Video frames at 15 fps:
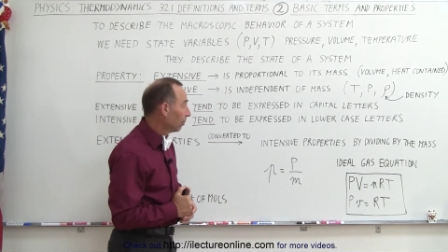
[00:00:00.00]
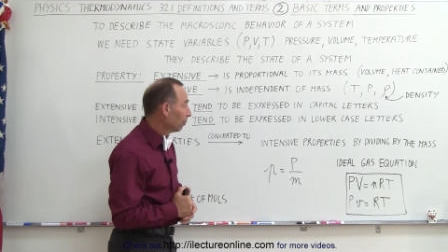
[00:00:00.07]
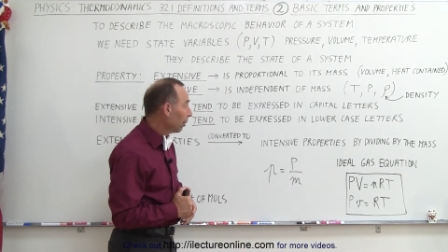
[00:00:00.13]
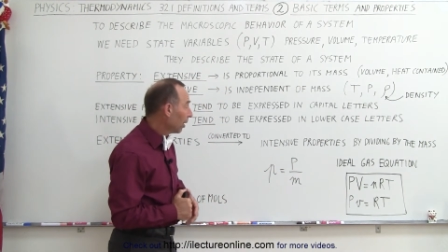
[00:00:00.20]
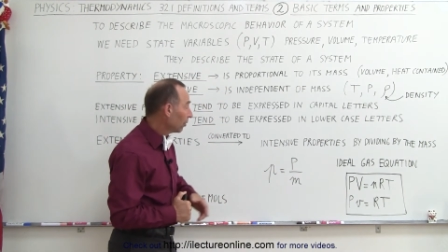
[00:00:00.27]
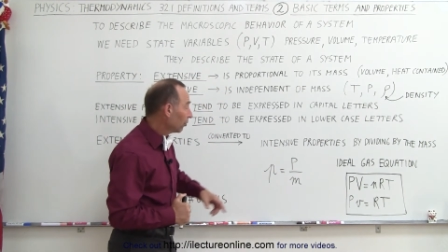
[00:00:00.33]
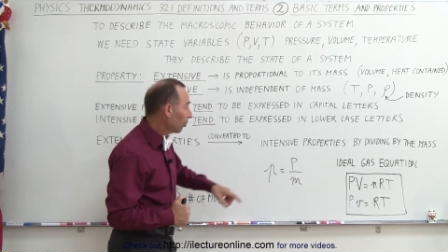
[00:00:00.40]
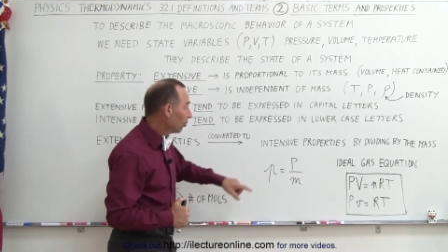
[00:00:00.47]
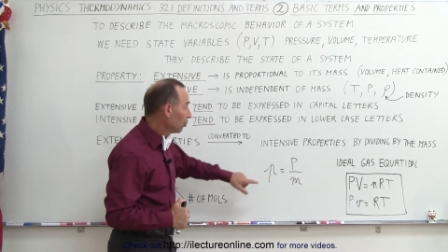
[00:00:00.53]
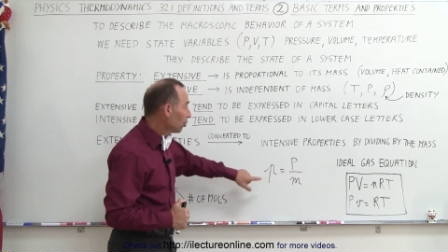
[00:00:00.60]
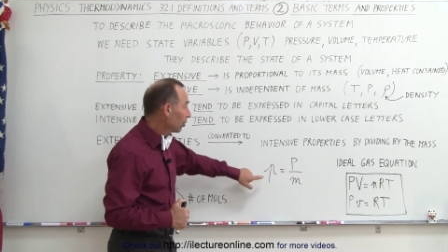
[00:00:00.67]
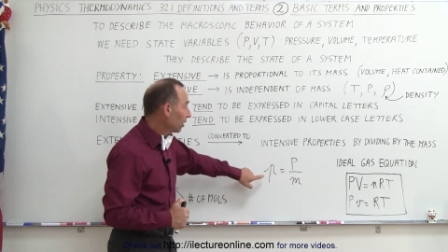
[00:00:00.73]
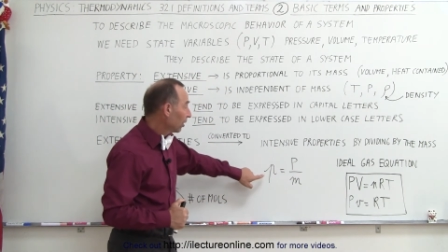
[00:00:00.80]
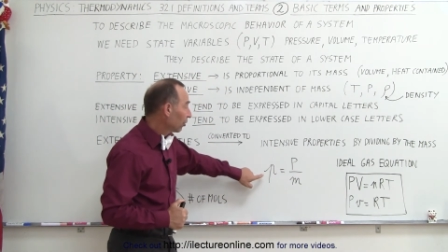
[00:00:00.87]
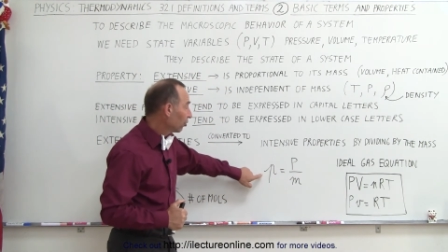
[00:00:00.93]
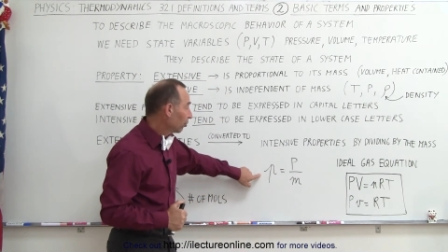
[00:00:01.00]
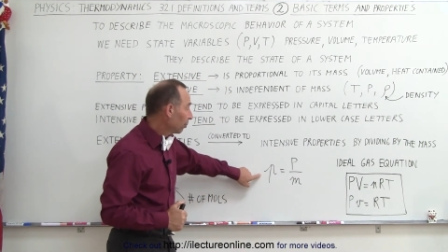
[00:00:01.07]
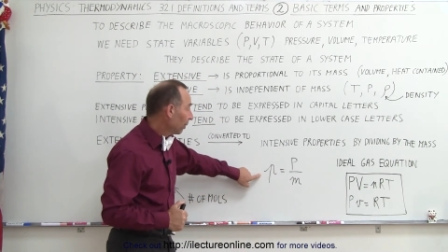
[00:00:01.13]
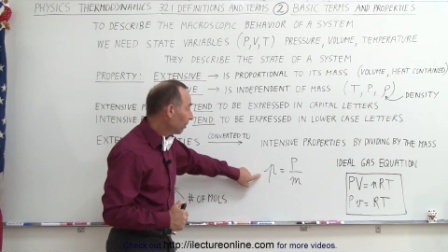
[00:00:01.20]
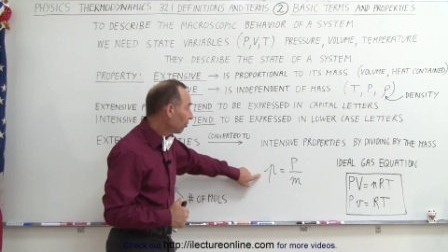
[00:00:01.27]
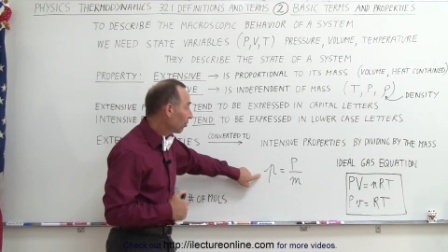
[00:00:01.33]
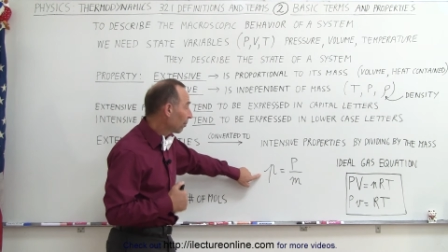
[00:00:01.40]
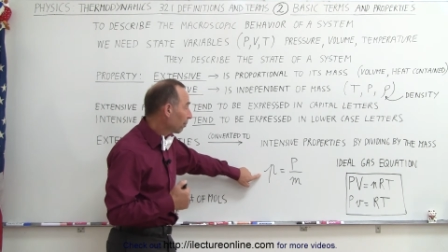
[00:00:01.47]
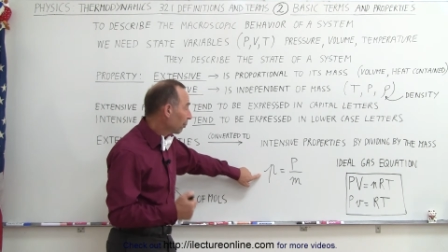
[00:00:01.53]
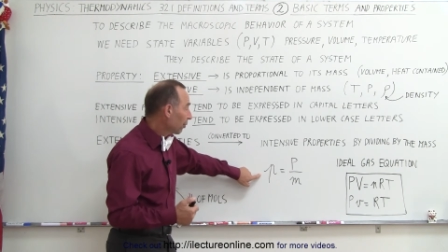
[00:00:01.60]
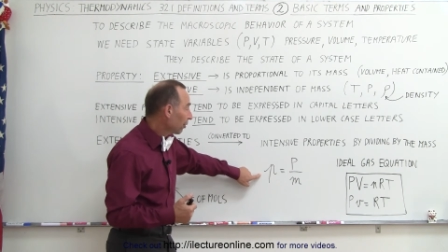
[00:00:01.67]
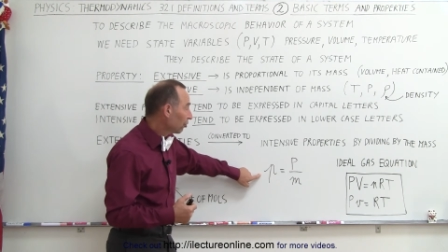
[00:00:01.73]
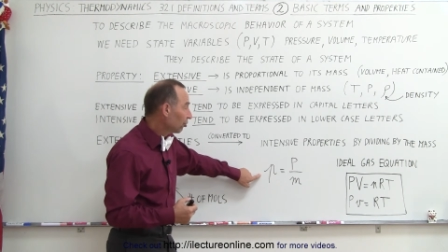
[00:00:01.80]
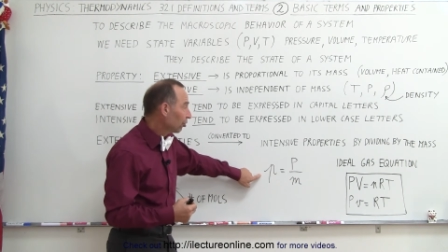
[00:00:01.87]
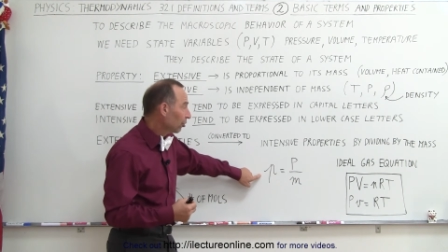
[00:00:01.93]
But you can express the
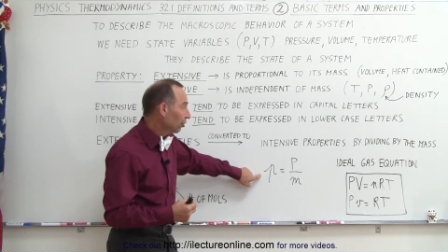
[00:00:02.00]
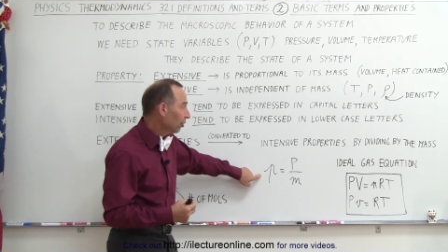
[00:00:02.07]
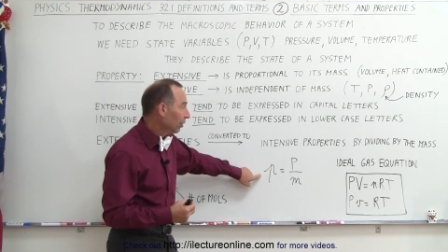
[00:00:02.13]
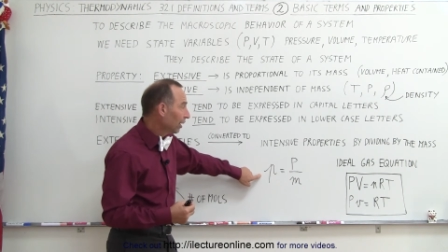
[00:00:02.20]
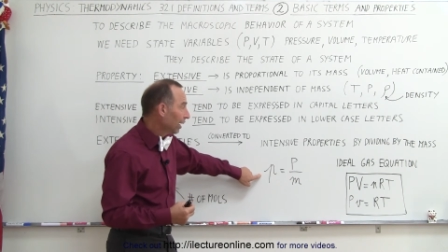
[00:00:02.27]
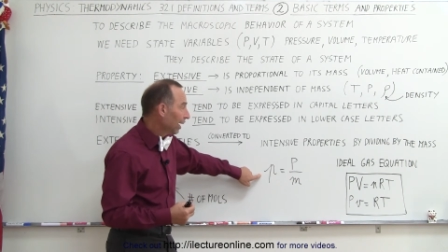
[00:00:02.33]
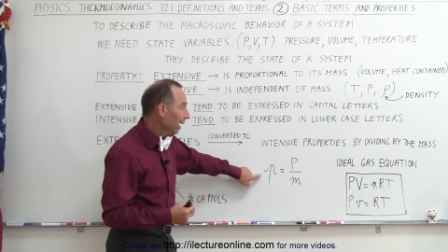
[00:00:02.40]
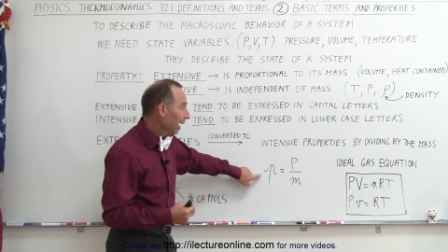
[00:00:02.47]
pressure